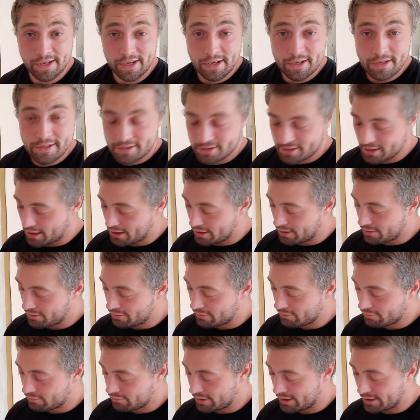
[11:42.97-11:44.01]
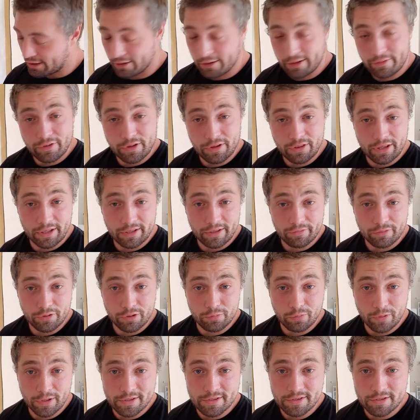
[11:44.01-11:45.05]
So, you know, if you think of good
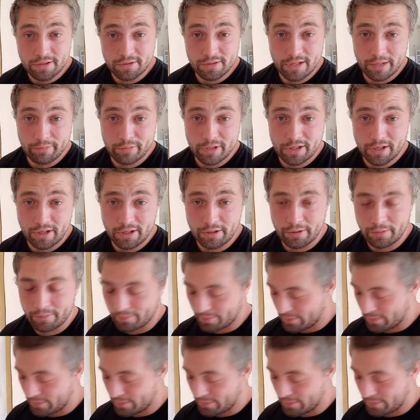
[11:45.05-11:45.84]
ones, do let me know.